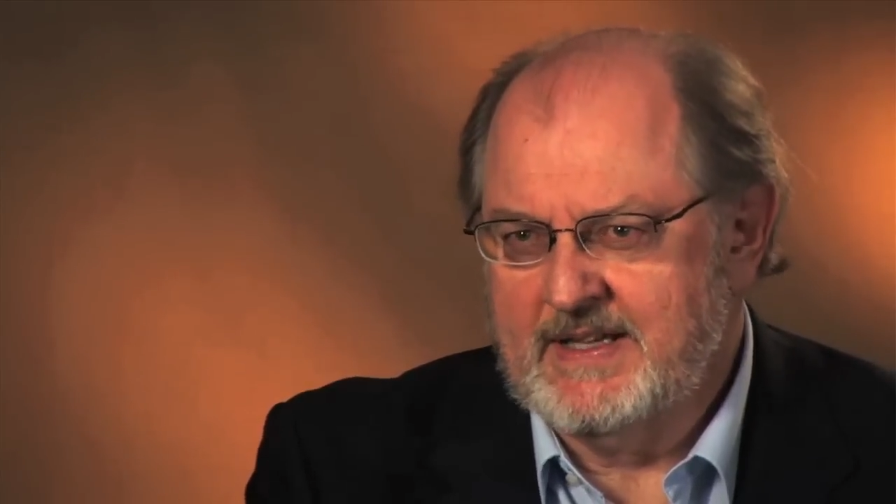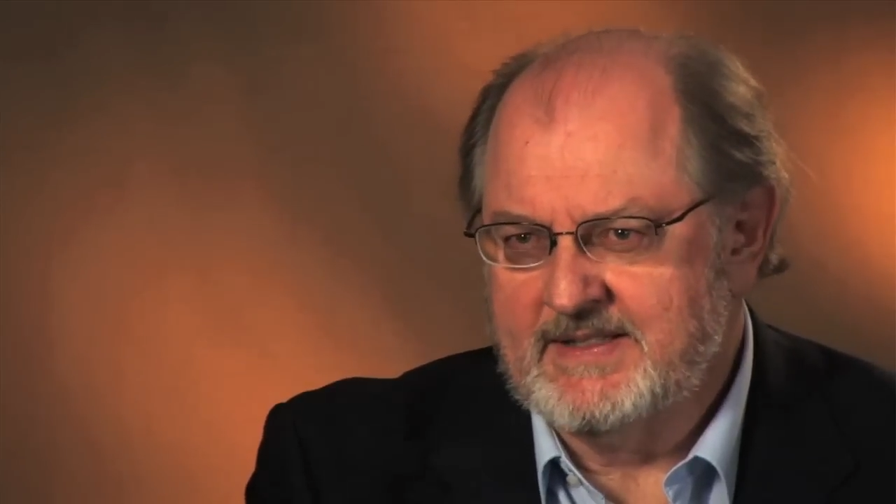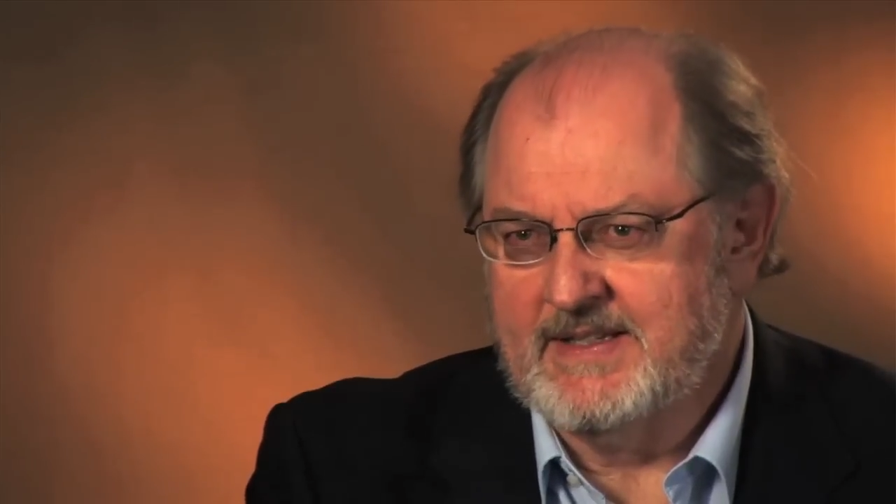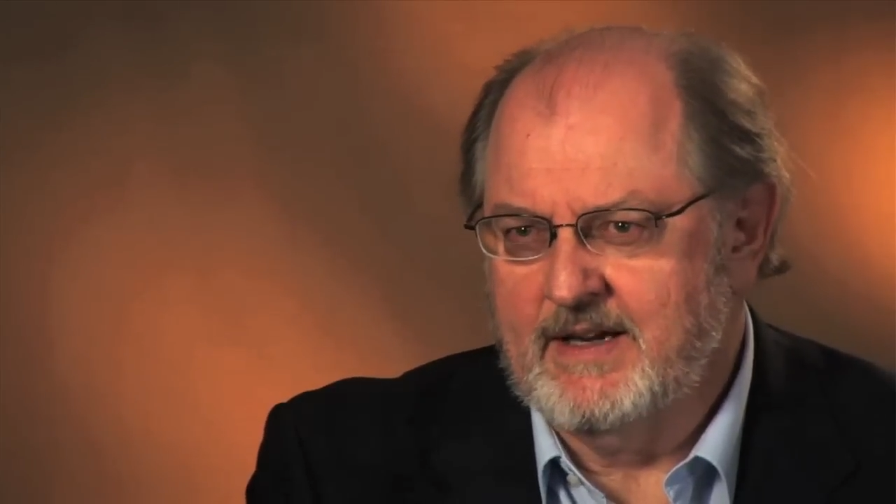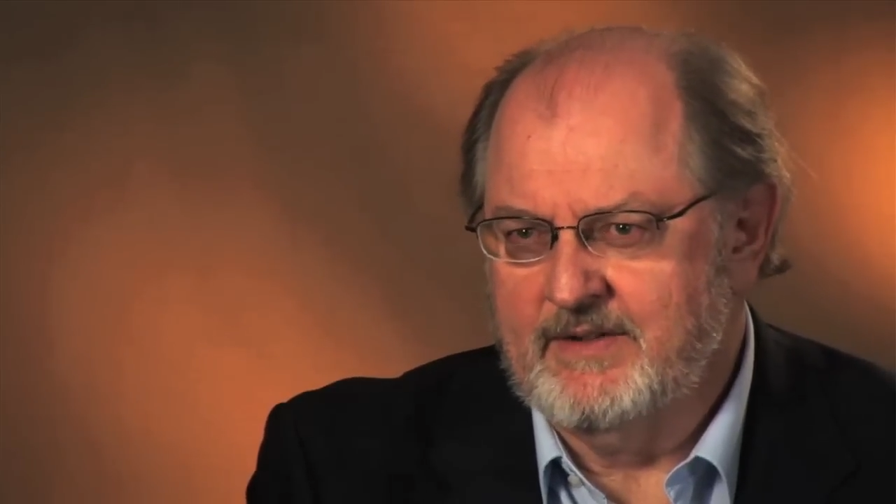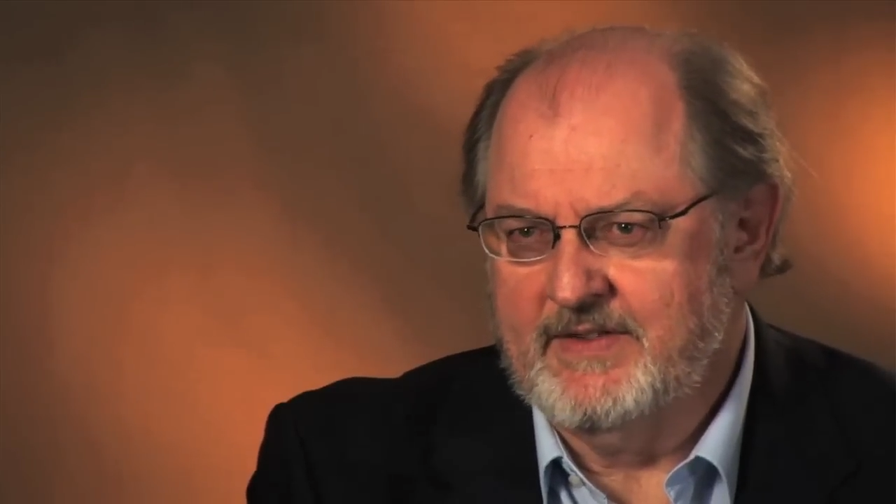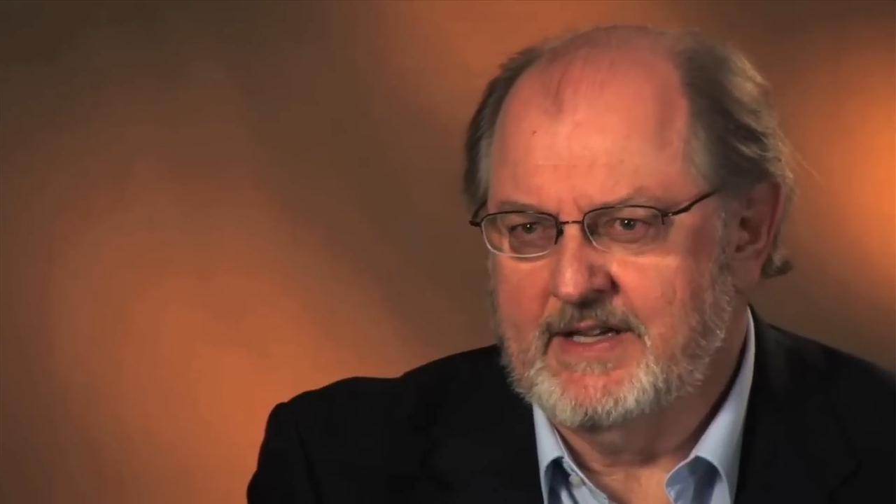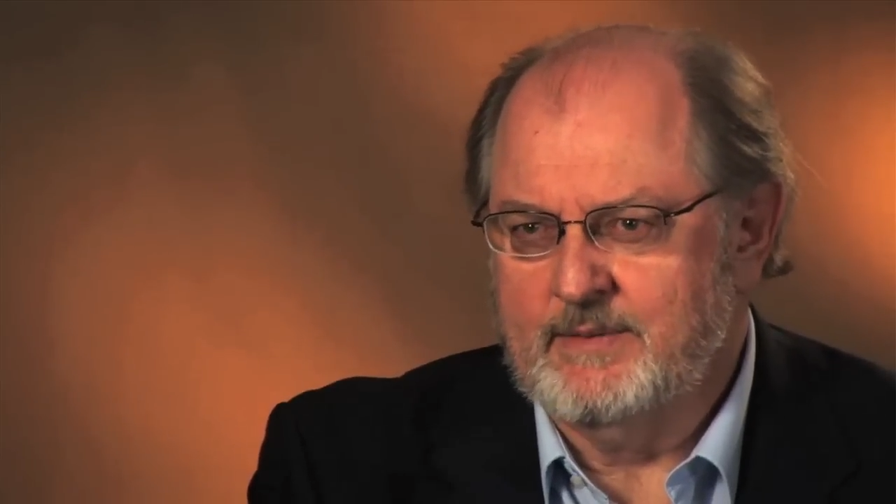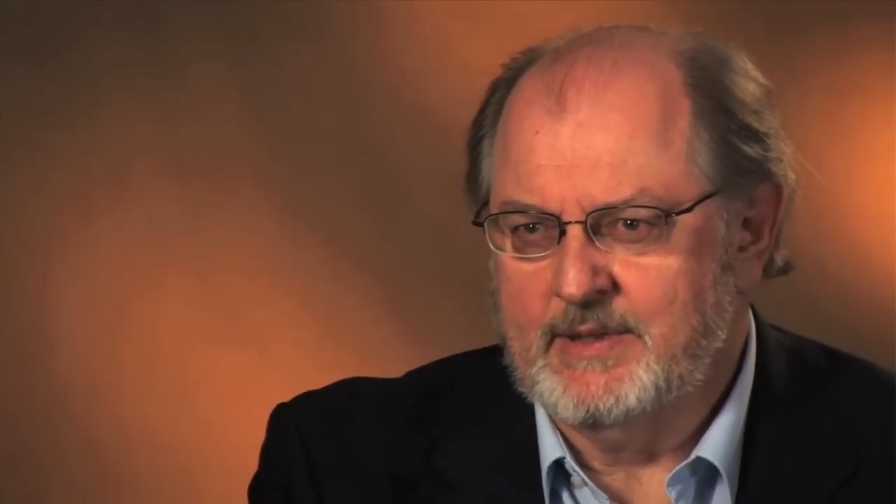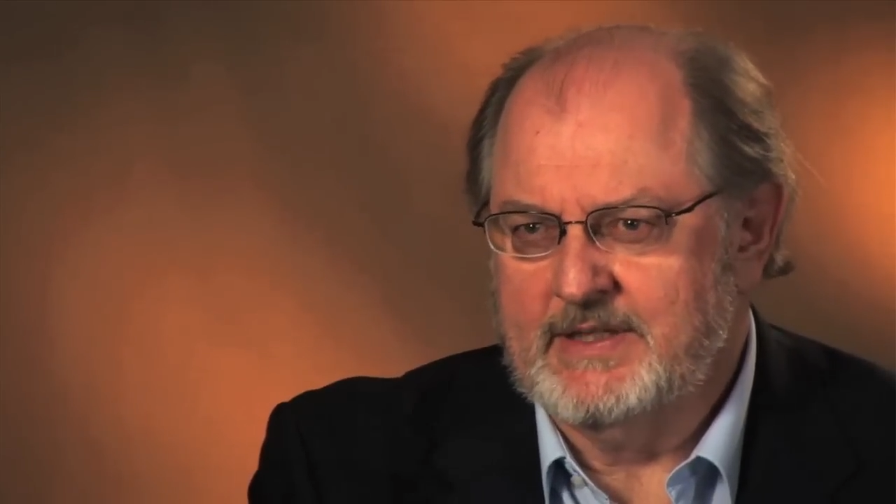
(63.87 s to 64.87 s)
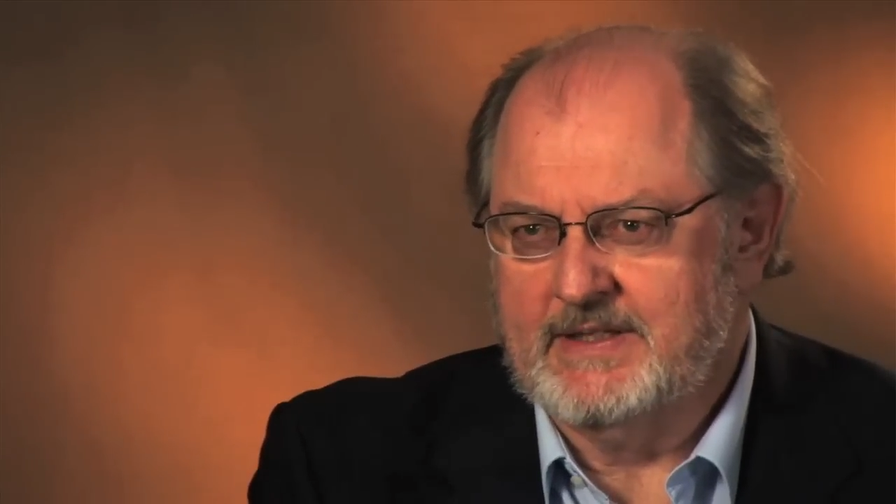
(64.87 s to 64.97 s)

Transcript: that's now available